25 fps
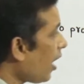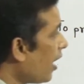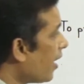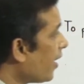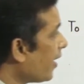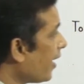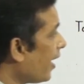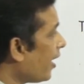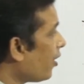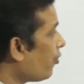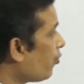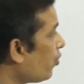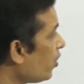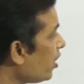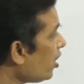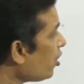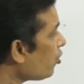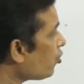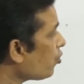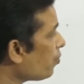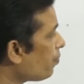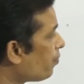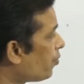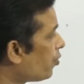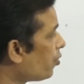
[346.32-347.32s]
And we need
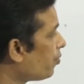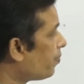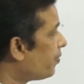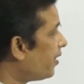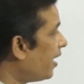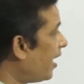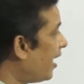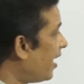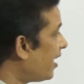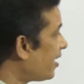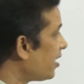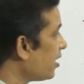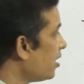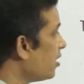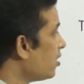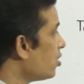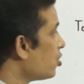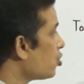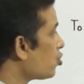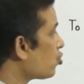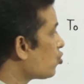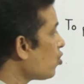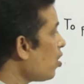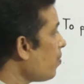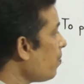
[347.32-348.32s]
to prove that
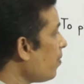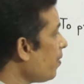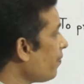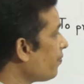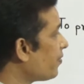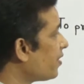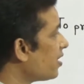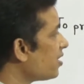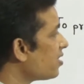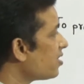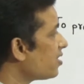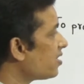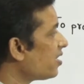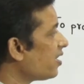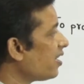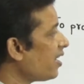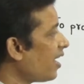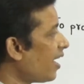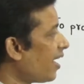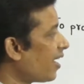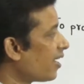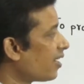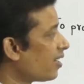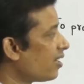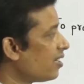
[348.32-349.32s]
sum of these 3
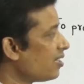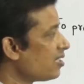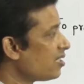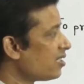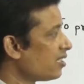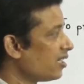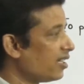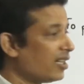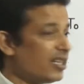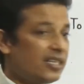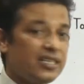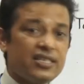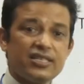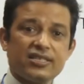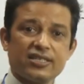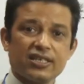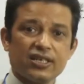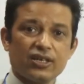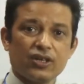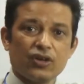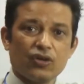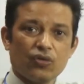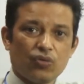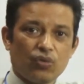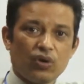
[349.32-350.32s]
angles is
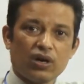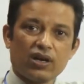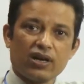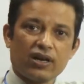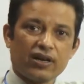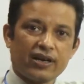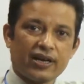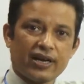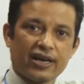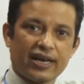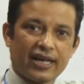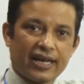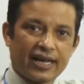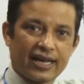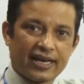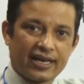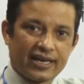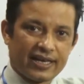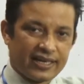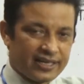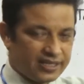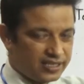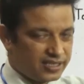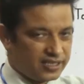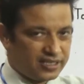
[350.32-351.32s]

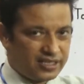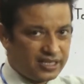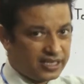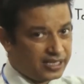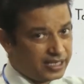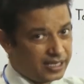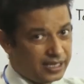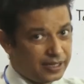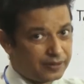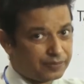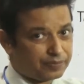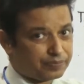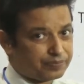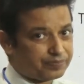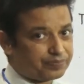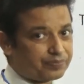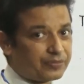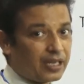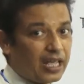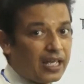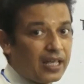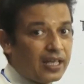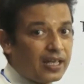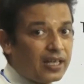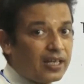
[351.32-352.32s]
180 degree.
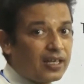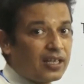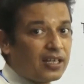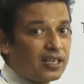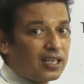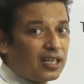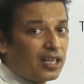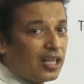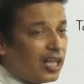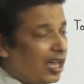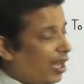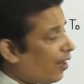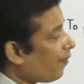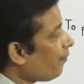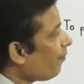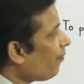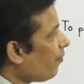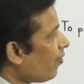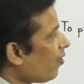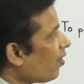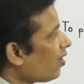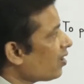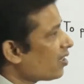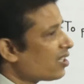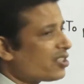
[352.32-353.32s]
And
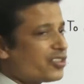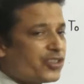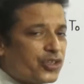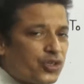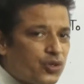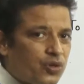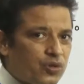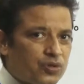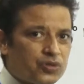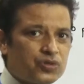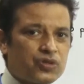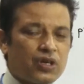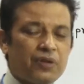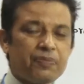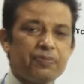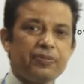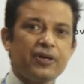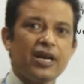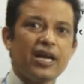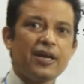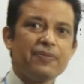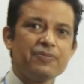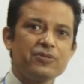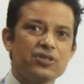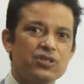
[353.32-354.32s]
for this,
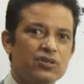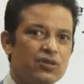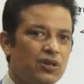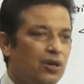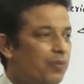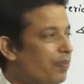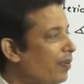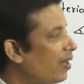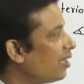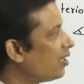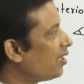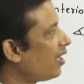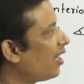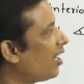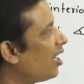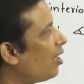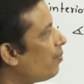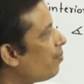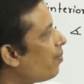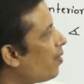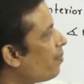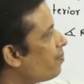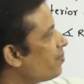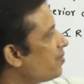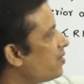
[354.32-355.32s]
sometimes by the help
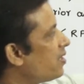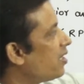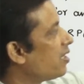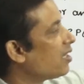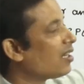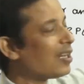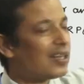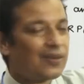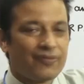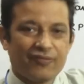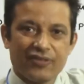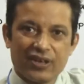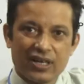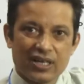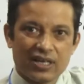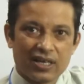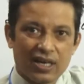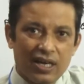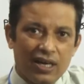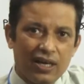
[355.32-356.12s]
of single figure,